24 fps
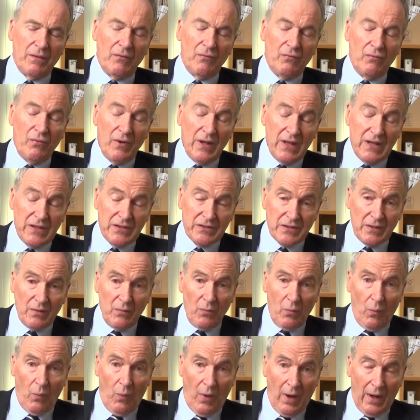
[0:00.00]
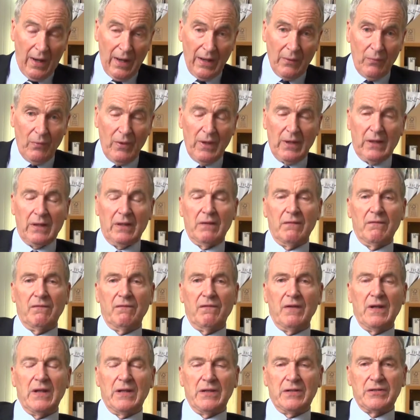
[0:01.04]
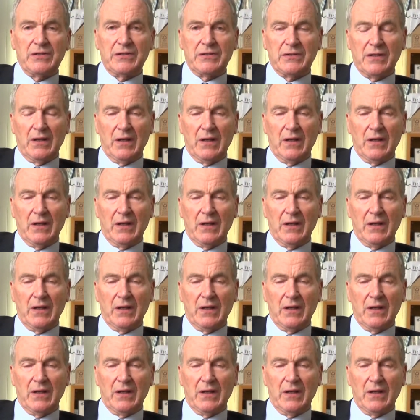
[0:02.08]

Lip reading: reason why we're convinced